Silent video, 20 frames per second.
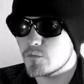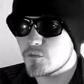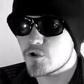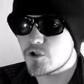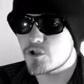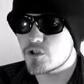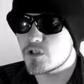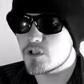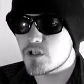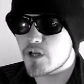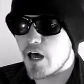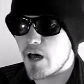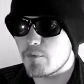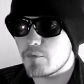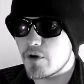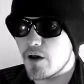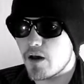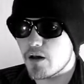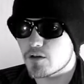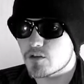just the
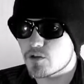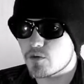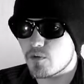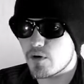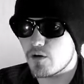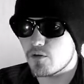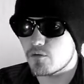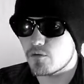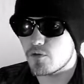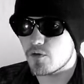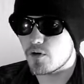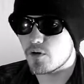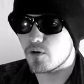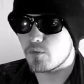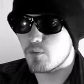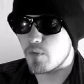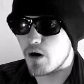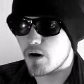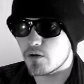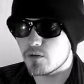top dogs around for
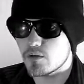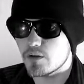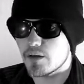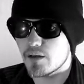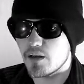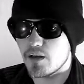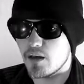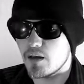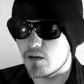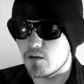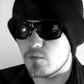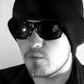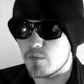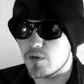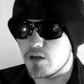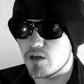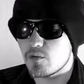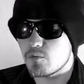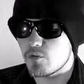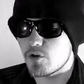modeling and
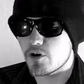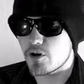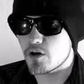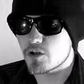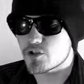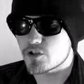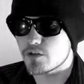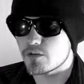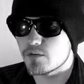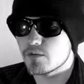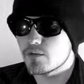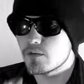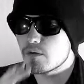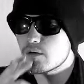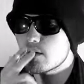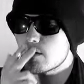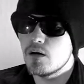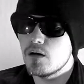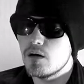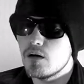media production.
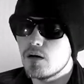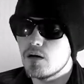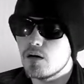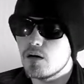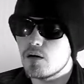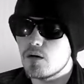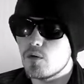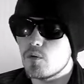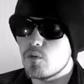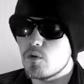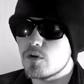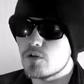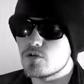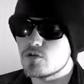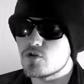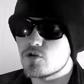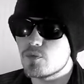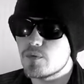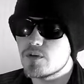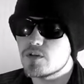What
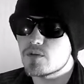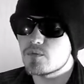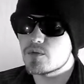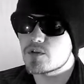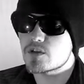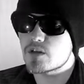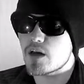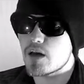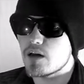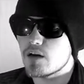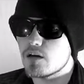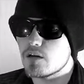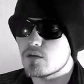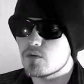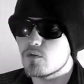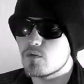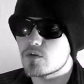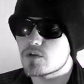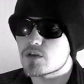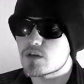drew me to Miss
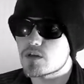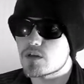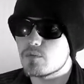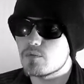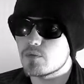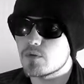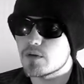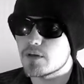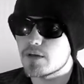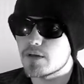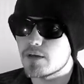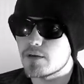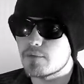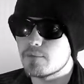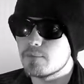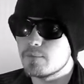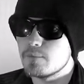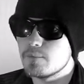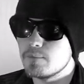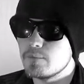Anna was simply